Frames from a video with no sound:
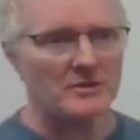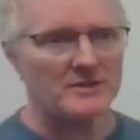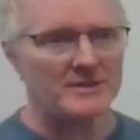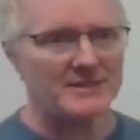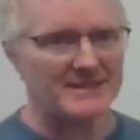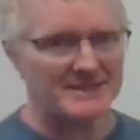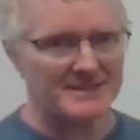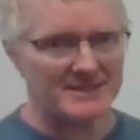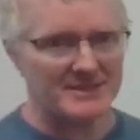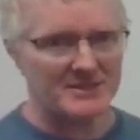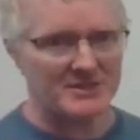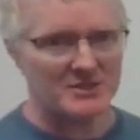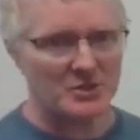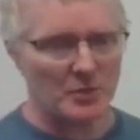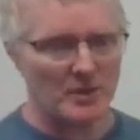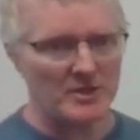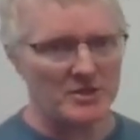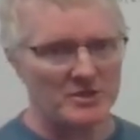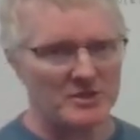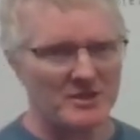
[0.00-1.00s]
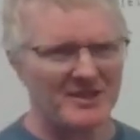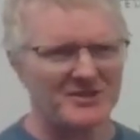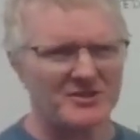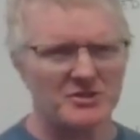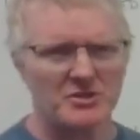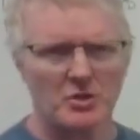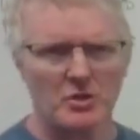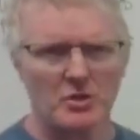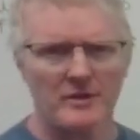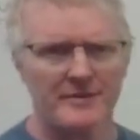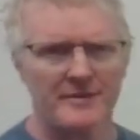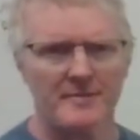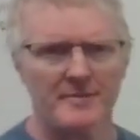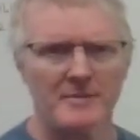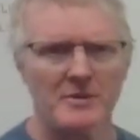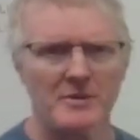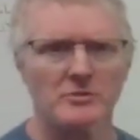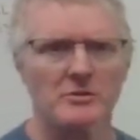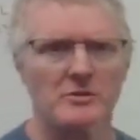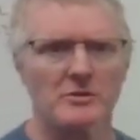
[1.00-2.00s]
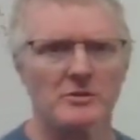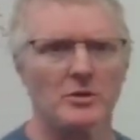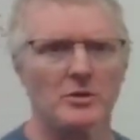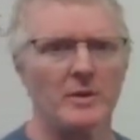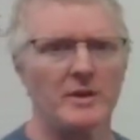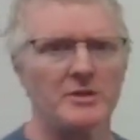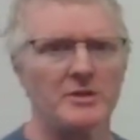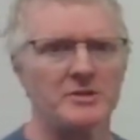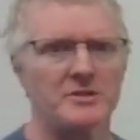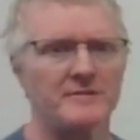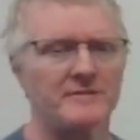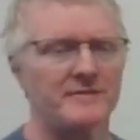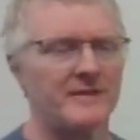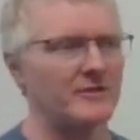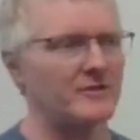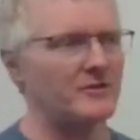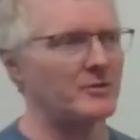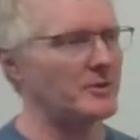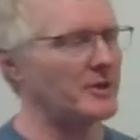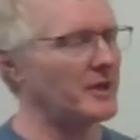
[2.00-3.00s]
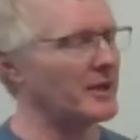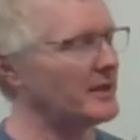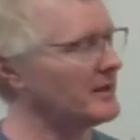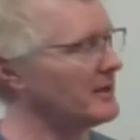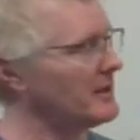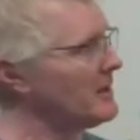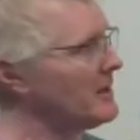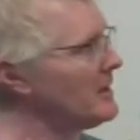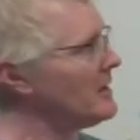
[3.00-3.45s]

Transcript: distance equation, I'll just call it the mirror equation if that's okay.